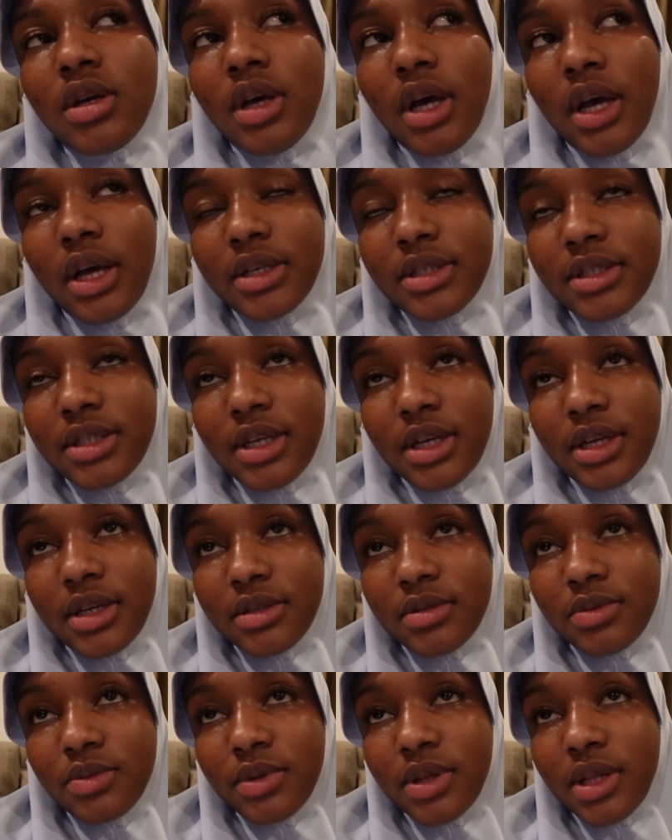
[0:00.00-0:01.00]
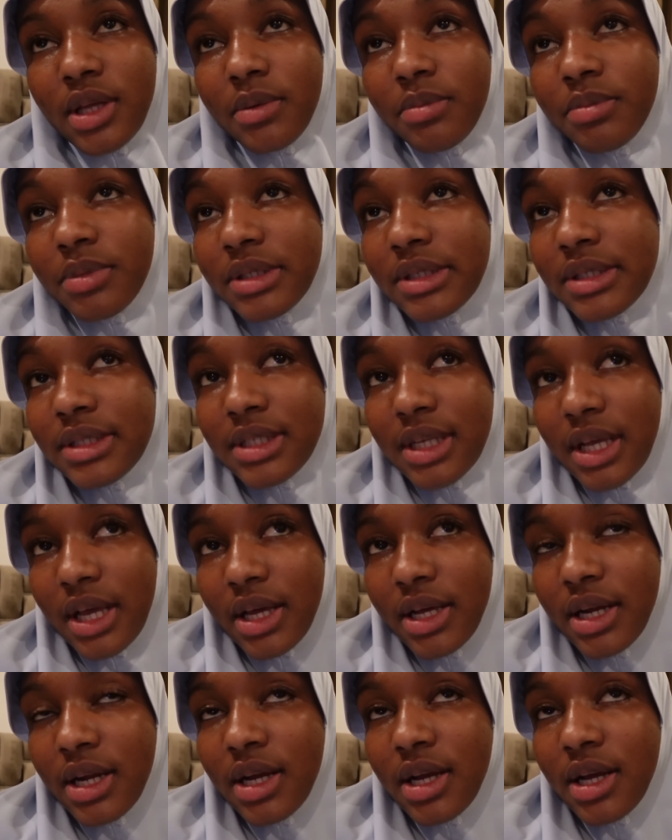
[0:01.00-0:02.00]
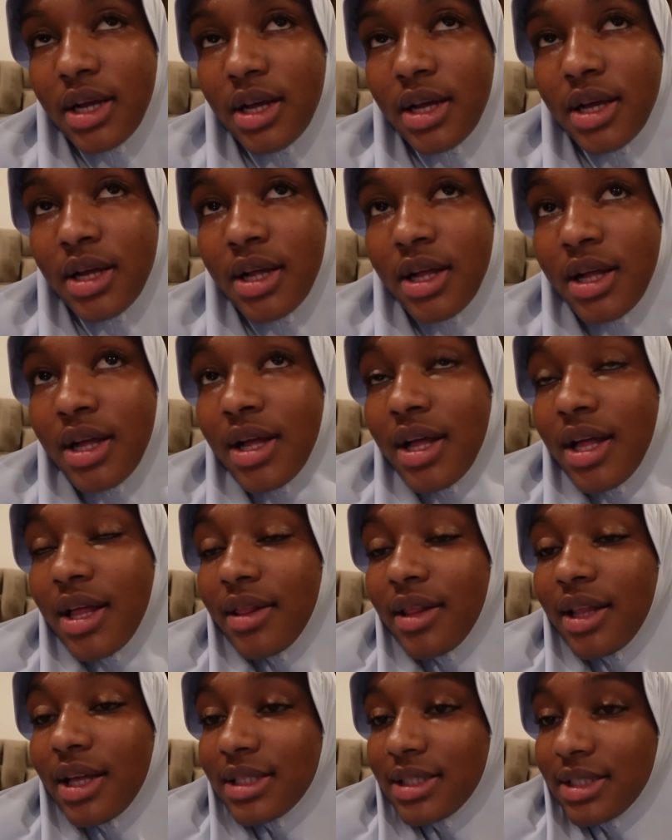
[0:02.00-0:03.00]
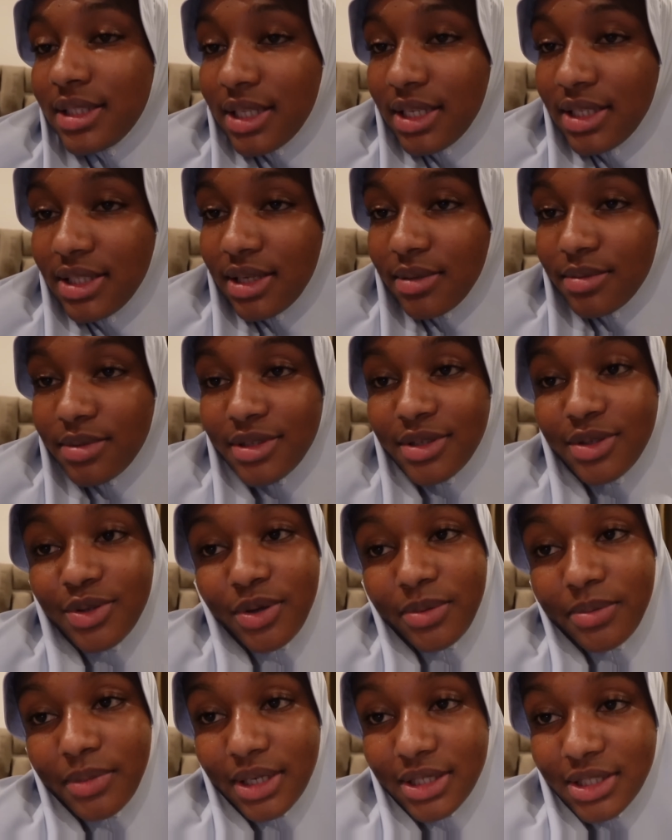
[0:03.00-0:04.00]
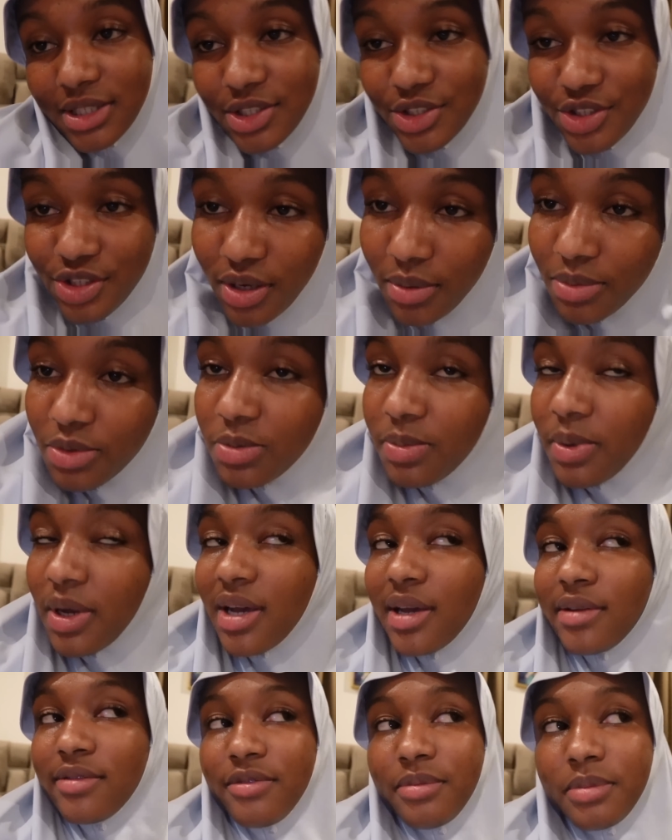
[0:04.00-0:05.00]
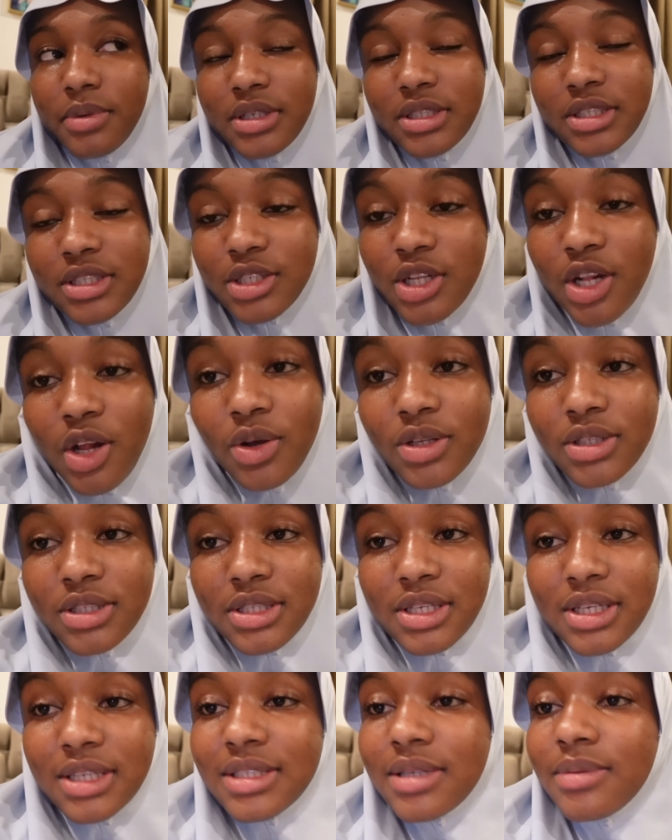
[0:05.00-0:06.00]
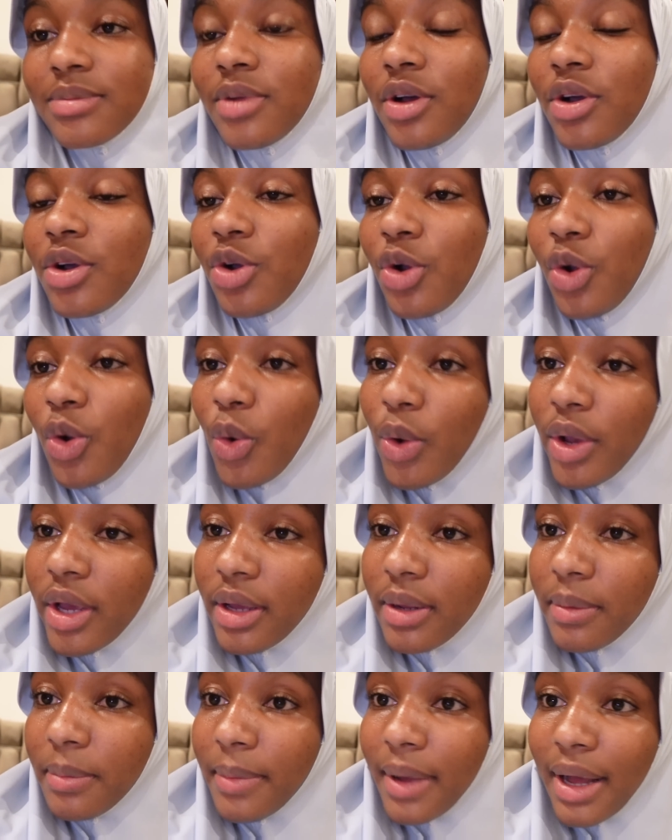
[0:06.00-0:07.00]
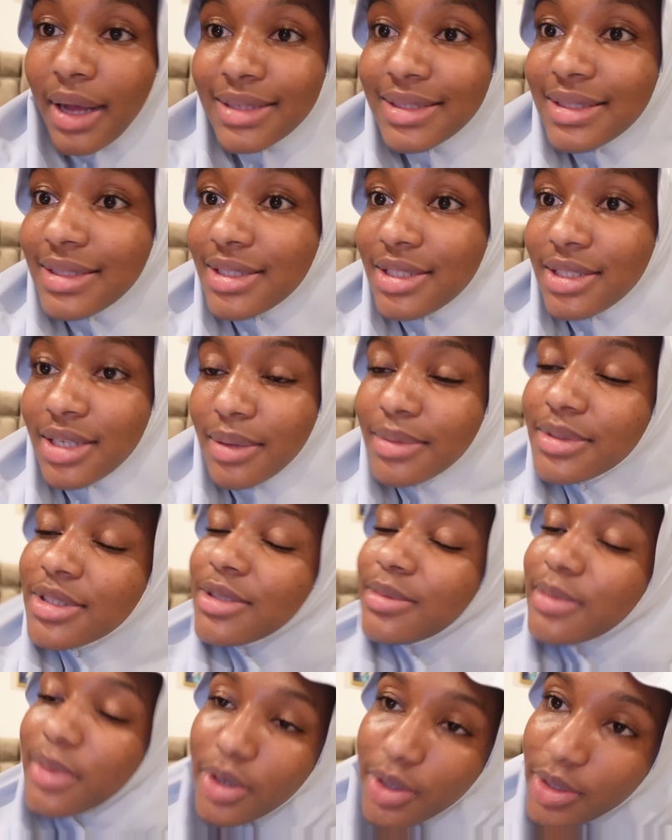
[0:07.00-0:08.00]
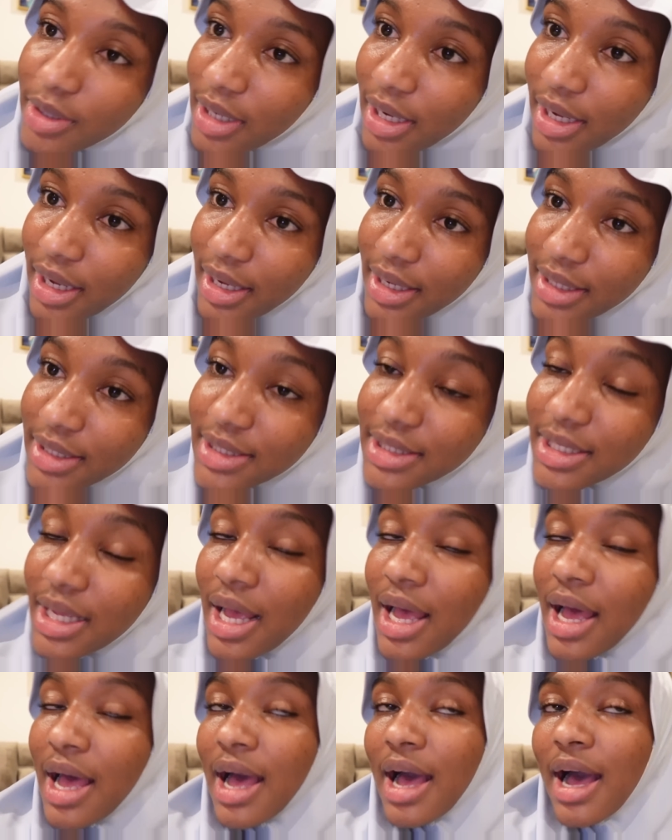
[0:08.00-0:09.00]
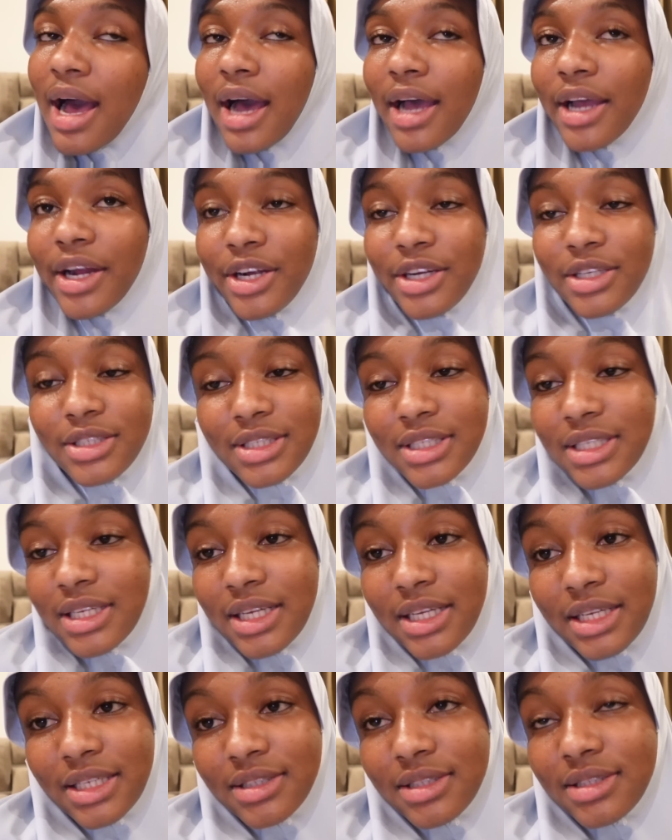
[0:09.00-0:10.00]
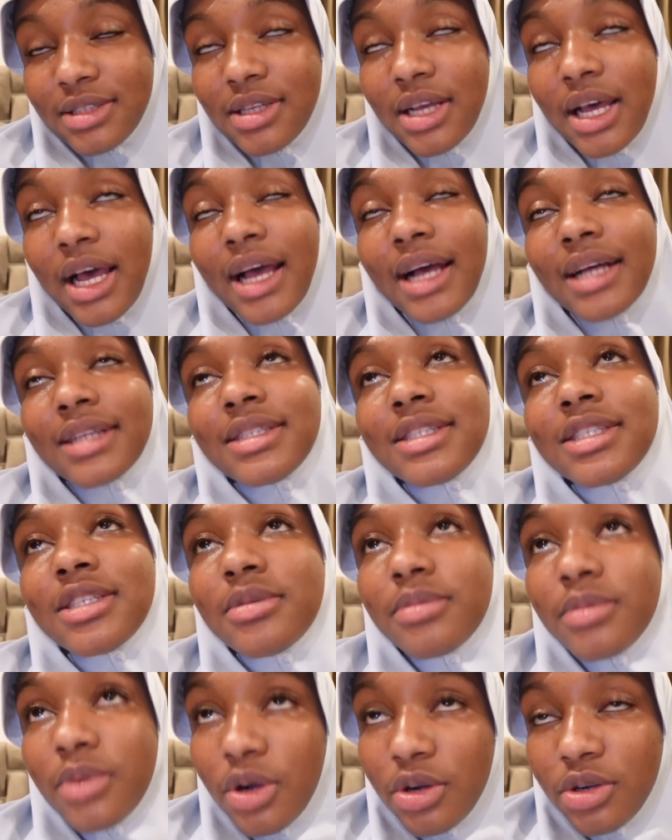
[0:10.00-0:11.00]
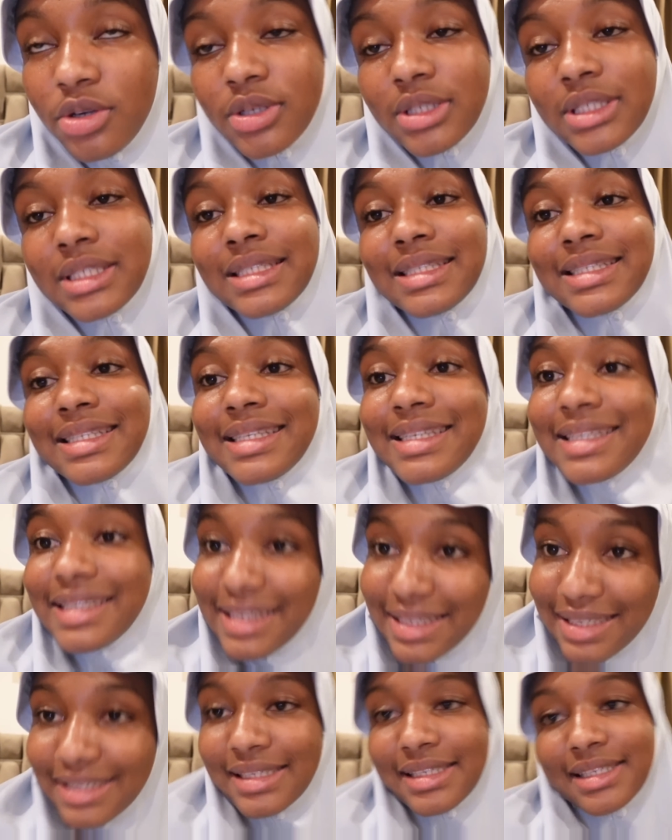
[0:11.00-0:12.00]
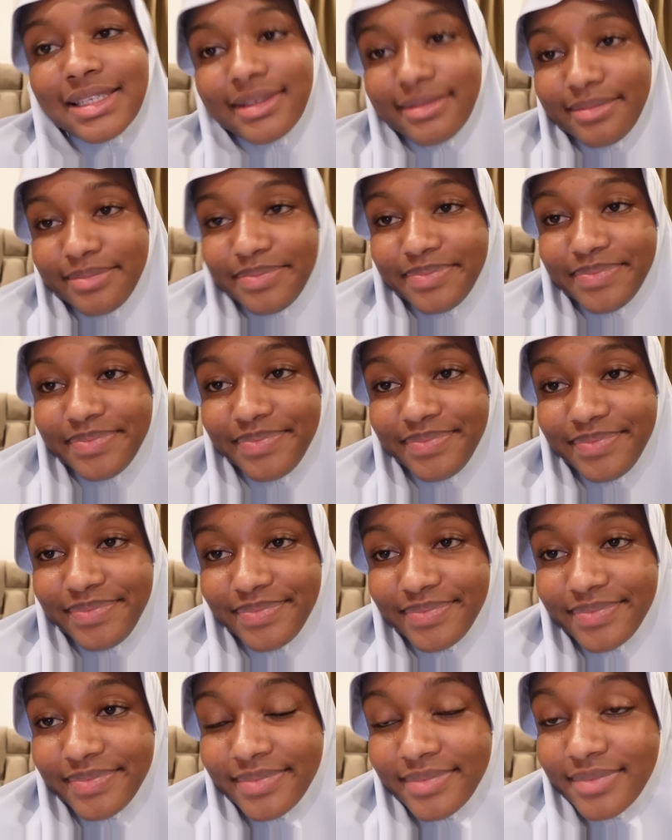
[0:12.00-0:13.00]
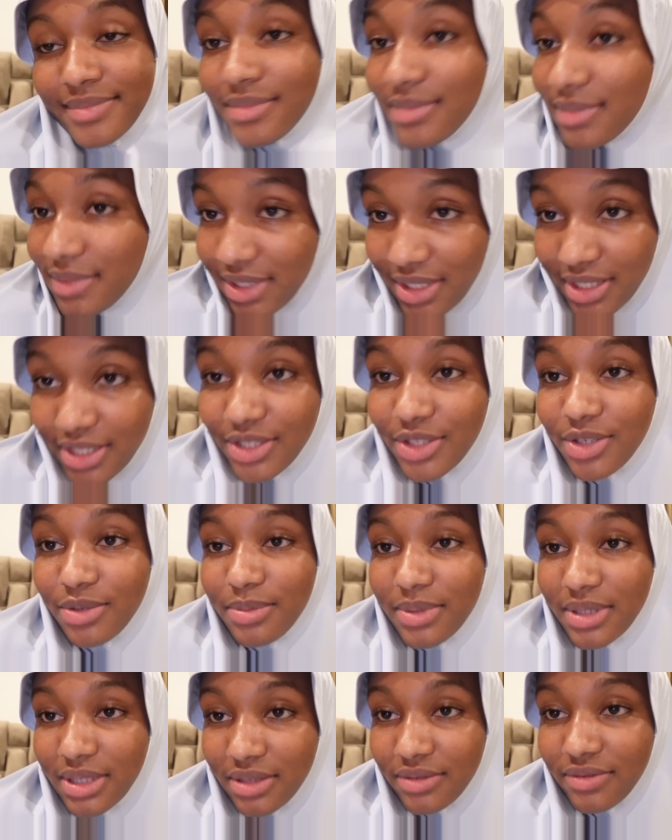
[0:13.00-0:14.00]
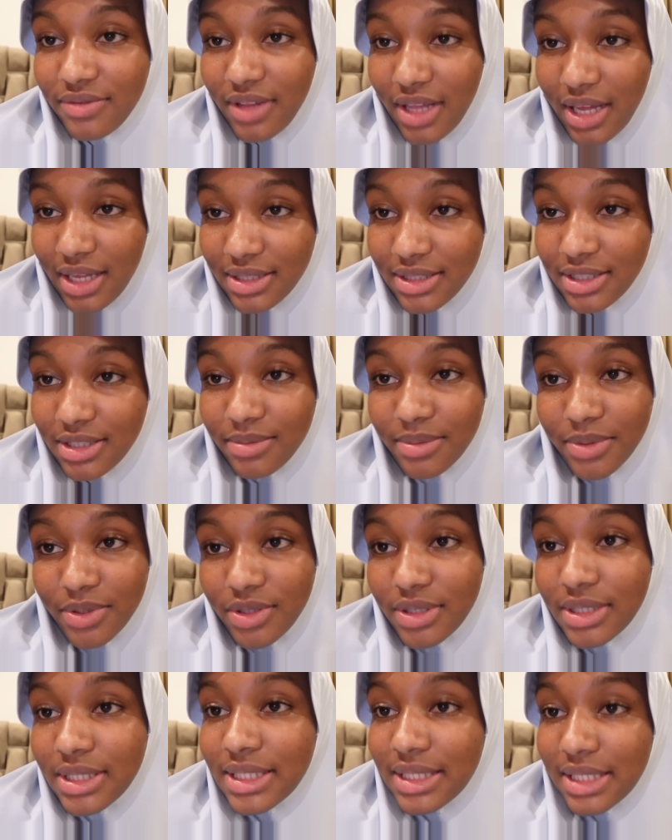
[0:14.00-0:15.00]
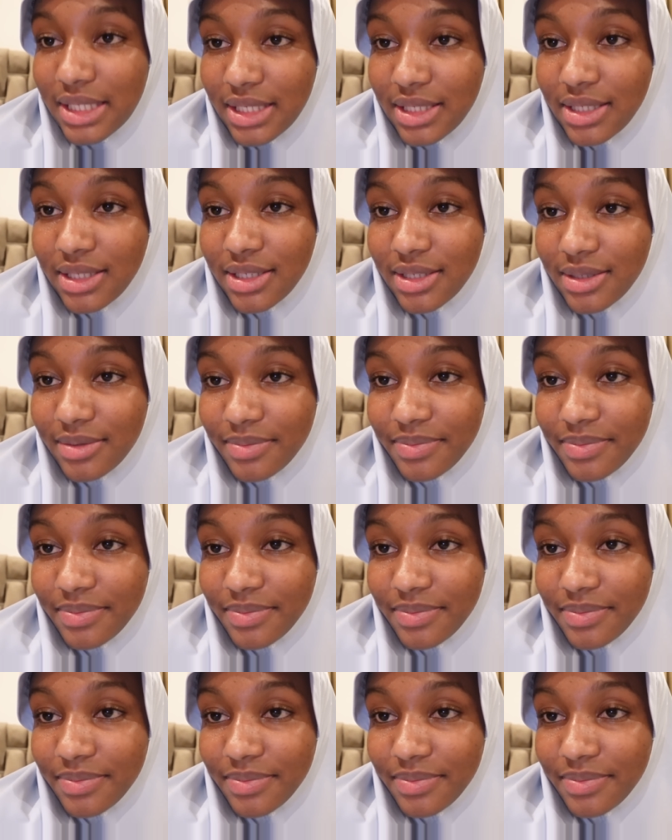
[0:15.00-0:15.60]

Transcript: And yeah, with that being said, that's it. I'm still going back to the shop to pack everybody's clothes because I'm not going back to the shop tomorrow, guys. I heard tomorrow is Eid. Can you believe that? Tomorrow is Eid.